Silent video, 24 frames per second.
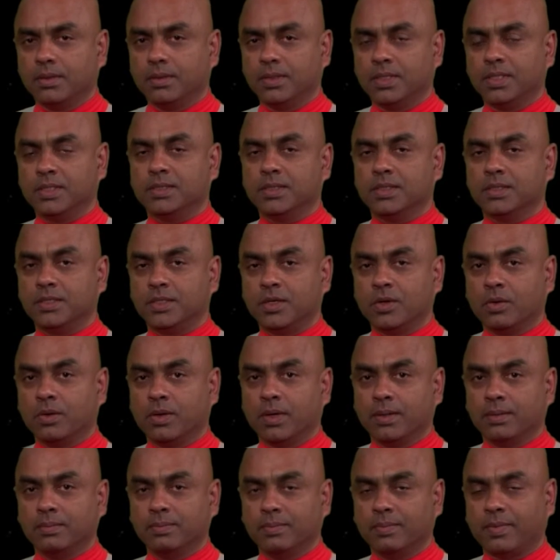This is
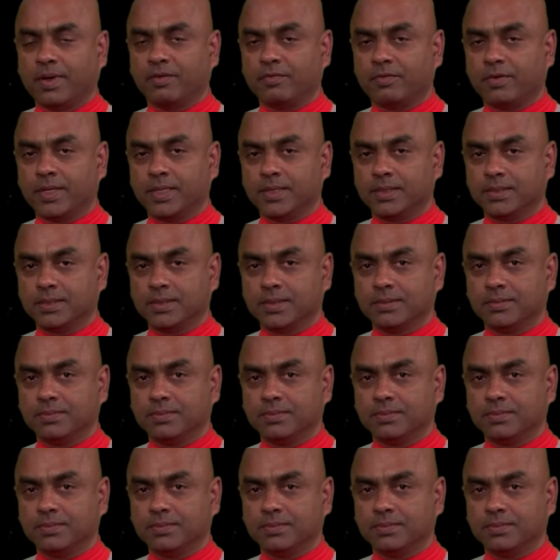yoga, my friends.